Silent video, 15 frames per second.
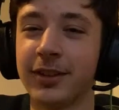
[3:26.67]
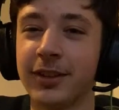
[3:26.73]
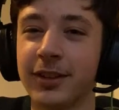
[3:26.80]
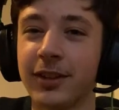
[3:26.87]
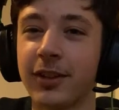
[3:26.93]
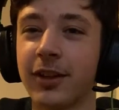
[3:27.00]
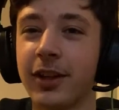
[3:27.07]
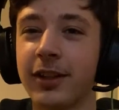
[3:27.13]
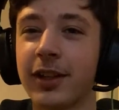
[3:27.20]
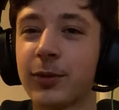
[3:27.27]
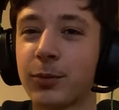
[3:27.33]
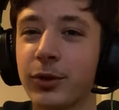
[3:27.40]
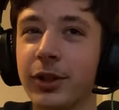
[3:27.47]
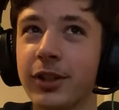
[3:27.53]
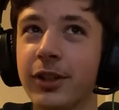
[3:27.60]
All right, that's
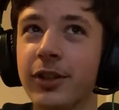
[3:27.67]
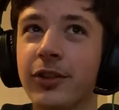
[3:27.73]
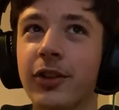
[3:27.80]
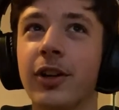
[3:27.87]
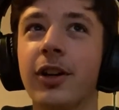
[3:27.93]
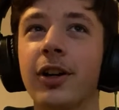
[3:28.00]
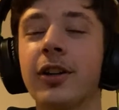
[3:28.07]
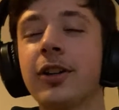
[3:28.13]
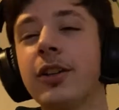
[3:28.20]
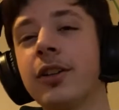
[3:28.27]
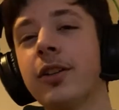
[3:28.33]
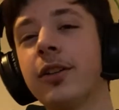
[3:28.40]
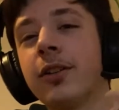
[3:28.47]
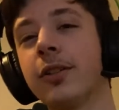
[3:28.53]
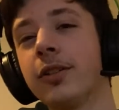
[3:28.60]
pretty good.
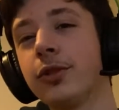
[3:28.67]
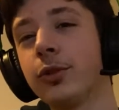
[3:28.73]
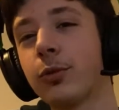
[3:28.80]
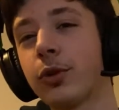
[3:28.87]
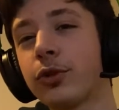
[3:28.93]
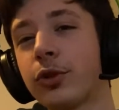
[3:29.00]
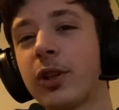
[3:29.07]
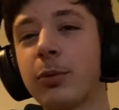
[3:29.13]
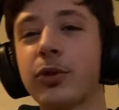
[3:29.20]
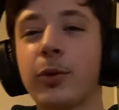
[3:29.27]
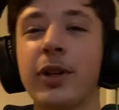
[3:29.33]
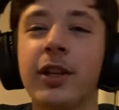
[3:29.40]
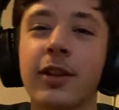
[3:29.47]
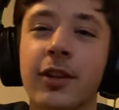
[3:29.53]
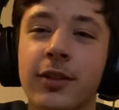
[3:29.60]
What's your number 20 then?